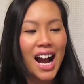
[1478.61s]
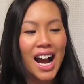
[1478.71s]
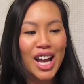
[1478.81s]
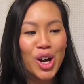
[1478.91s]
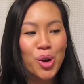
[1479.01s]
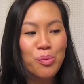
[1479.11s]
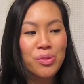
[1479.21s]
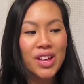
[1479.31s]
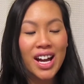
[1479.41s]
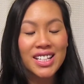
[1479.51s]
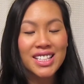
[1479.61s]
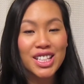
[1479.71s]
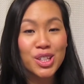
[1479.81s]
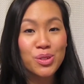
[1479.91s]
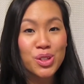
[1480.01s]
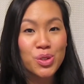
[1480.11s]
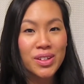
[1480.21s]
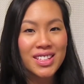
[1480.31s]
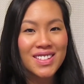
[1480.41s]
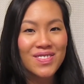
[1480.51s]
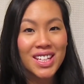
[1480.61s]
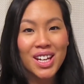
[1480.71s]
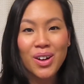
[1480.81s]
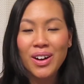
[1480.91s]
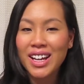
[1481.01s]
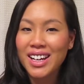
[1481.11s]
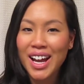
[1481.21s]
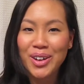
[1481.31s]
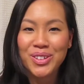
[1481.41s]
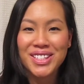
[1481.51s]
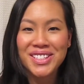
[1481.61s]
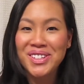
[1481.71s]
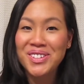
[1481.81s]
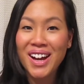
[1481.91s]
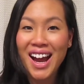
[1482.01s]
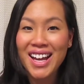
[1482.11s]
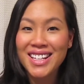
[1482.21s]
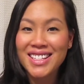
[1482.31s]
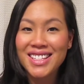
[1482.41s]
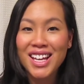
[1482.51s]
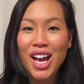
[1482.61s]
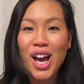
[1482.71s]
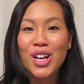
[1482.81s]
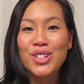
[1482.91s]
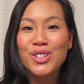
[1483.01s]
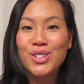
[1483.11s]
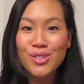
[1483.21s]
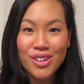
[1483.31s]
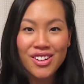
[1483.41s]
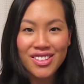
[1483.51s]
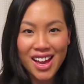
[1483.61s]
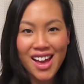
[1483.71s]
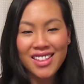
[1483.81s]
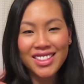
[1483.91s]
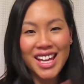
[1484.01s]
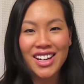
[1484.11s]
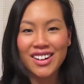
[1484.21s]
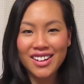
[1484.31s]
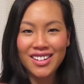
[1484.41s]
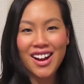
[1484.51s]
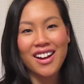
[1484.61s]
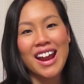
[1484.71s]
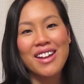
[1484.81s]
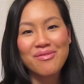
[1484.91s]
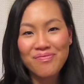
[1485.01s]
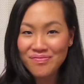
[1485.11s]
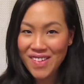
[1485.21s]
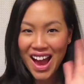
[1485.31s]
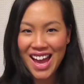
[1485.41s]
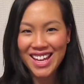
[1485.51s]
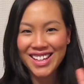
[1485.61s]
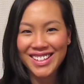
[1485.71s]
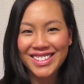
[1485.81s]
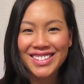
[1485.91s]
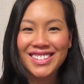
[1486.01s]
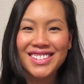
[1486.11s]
I hope that you enjoyed this video, and I will see you guys sooner than later. All right, bye.